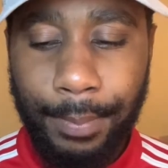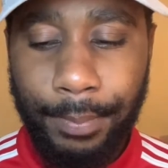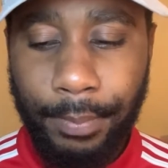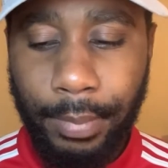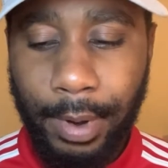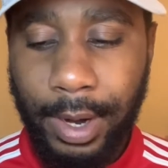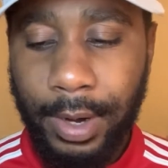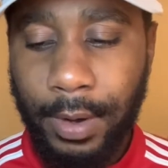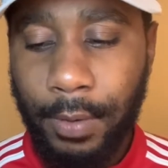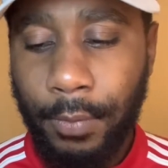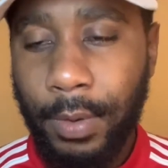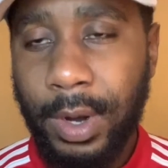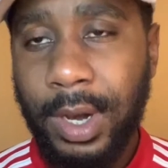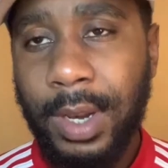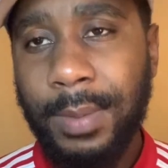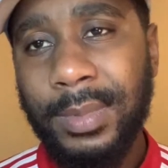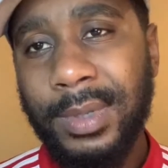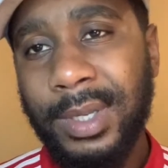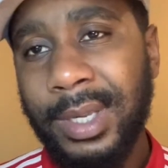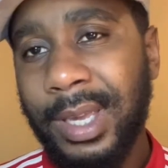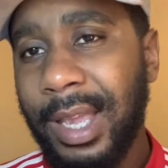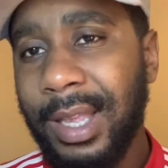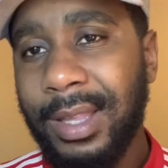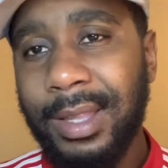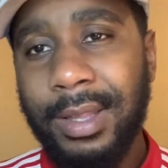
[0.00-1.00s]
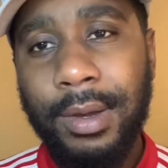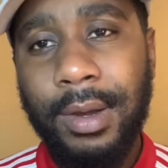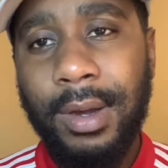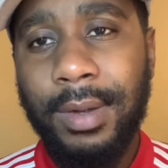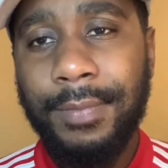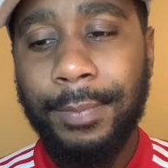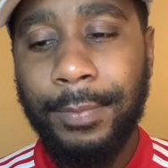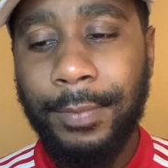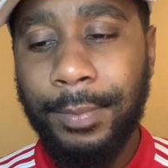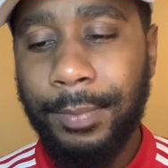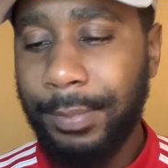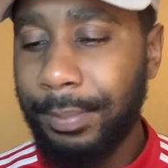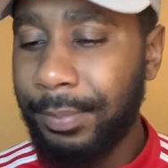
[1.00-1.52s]
Brandon Williams to get the
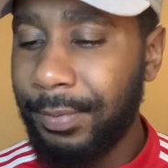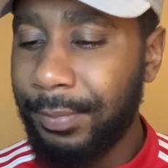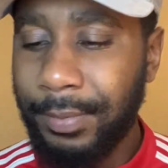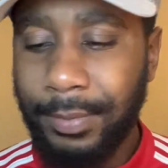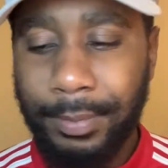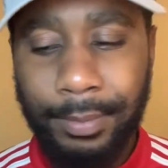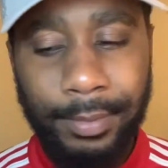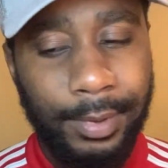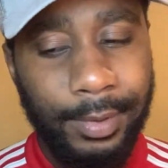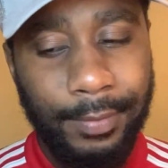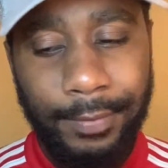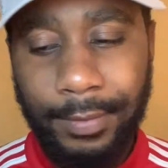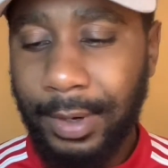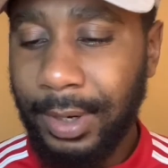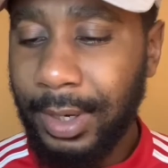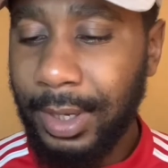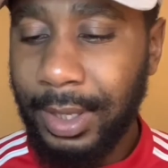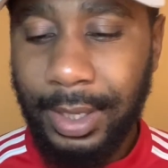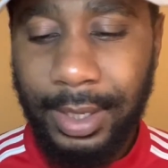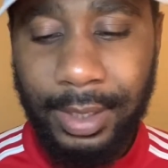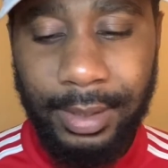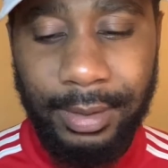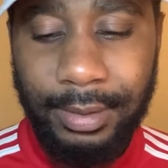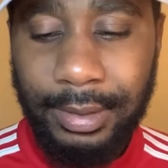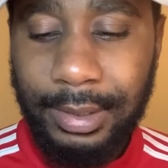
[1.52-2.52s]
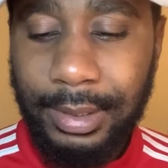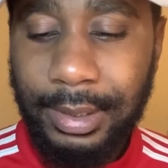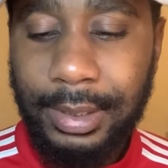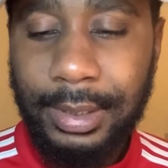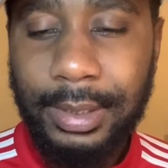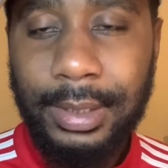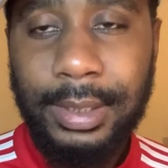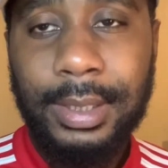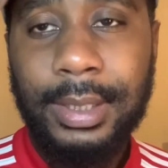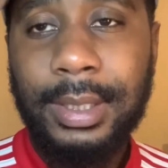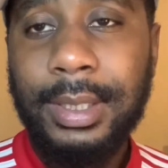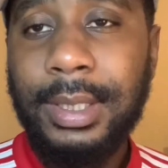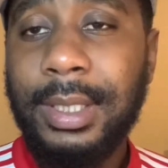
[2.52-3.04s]
volley in.
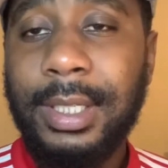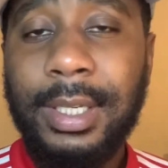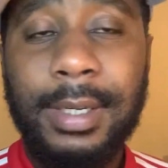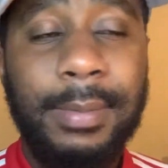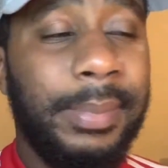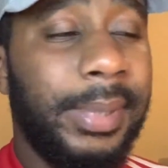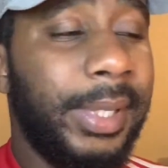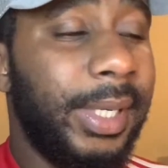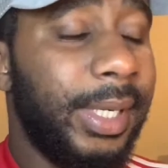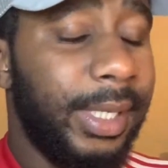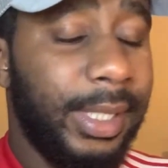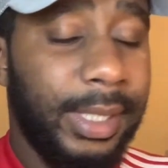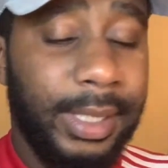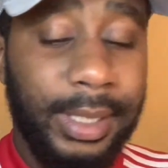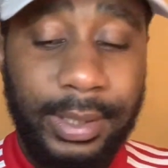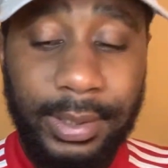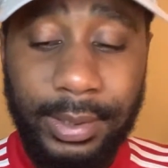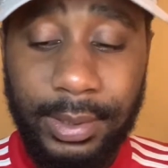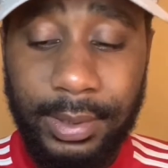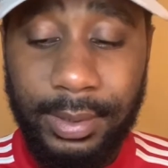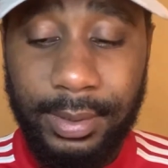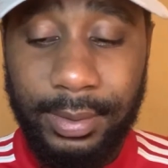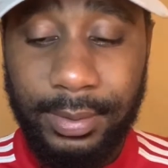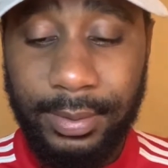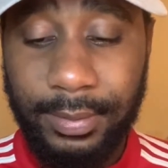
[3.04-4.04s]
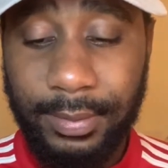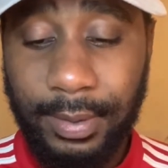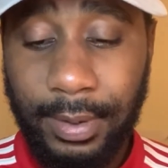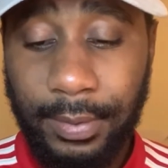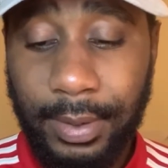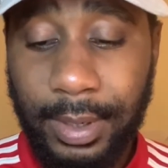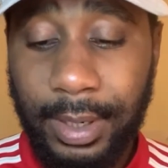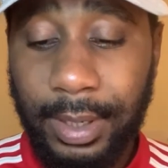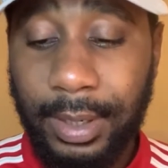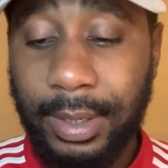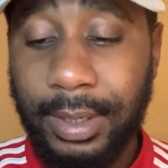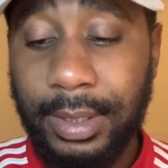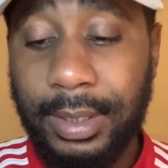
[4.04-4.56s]
But what
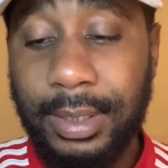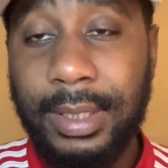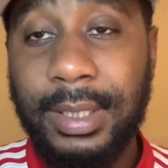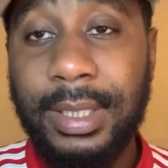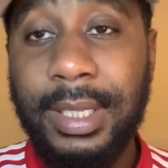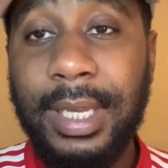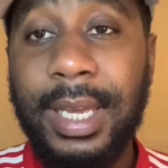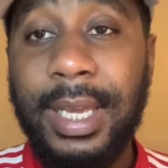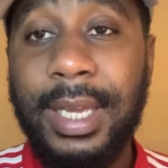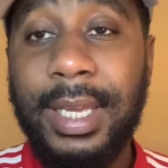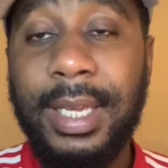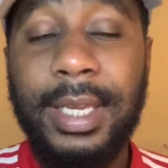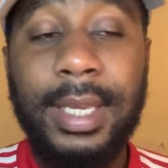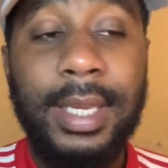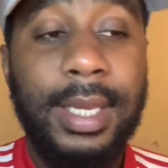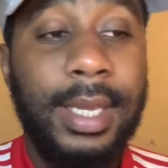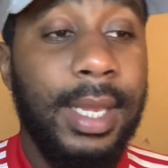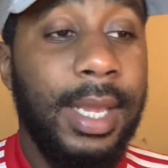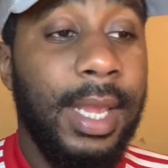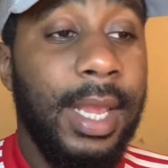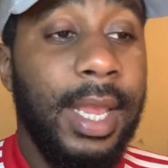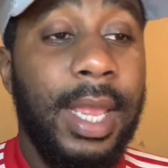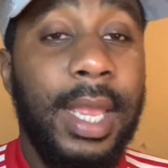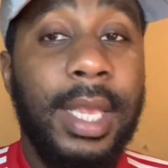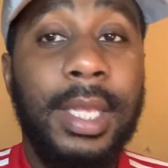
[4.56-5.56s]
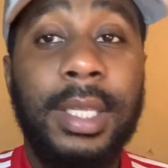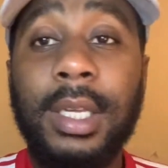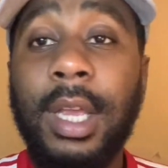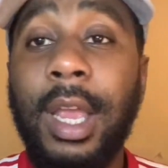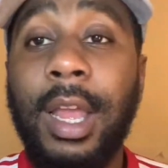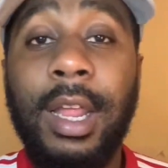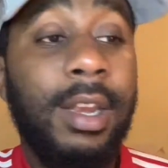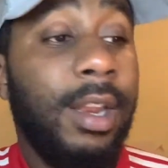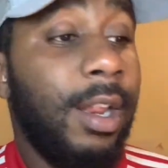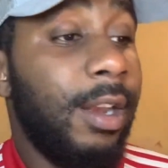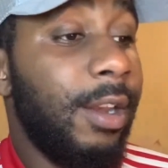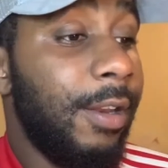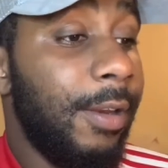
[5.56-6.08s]
I got to say,
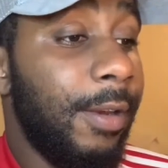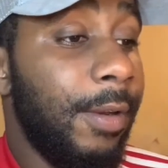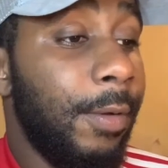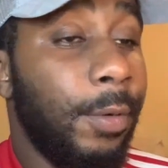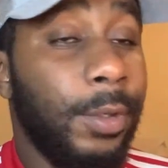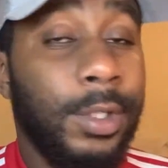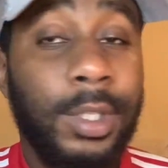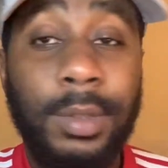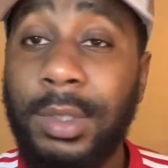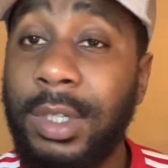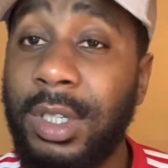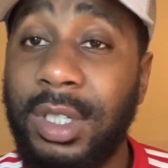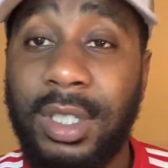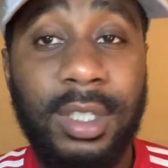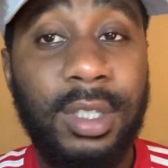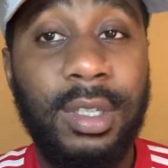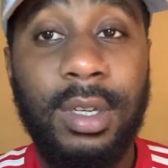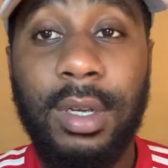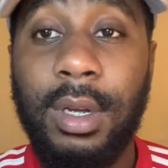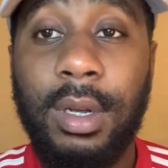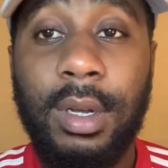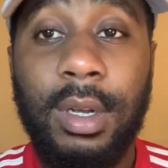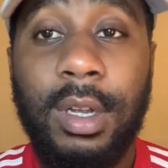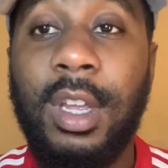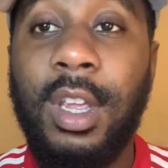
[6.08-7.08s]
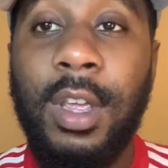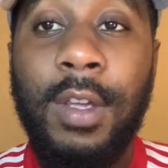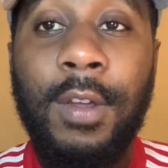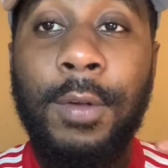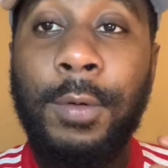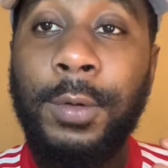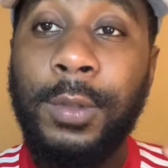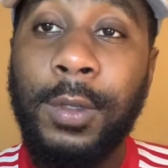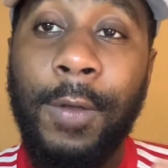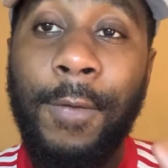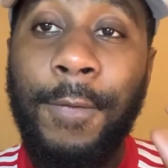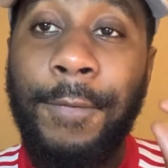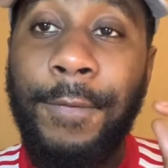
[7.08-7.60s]
and then it was
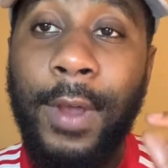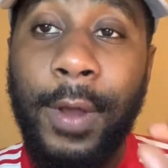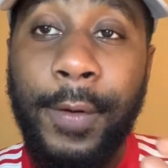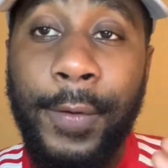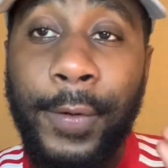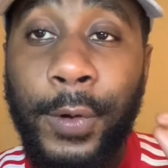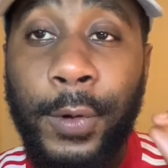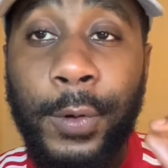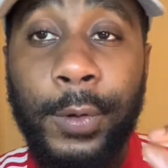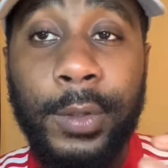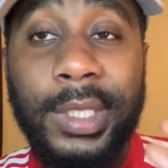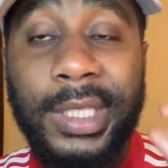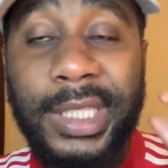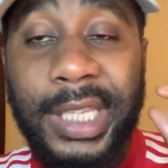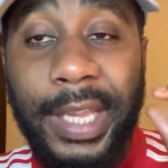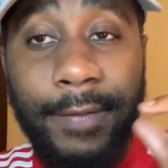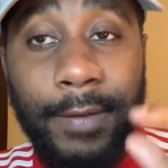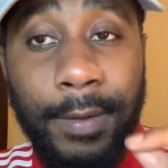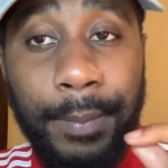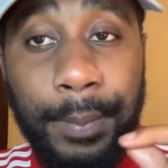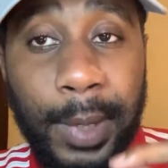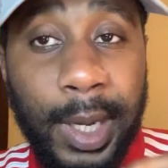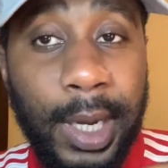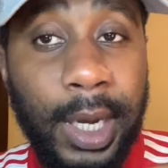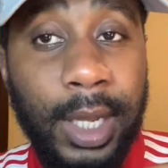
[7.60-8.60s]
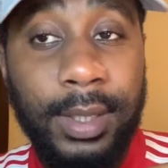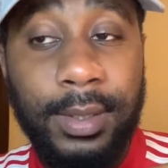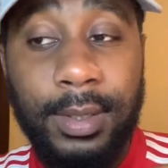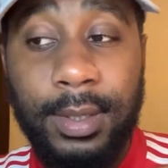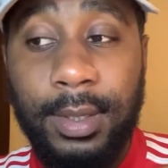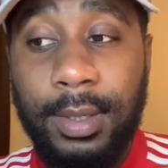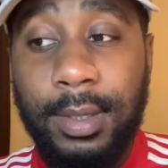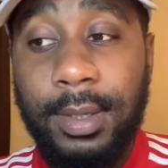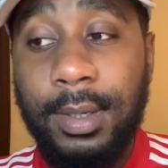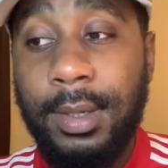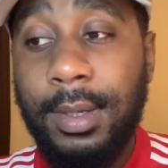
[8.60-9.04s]
a very good 7 minutes.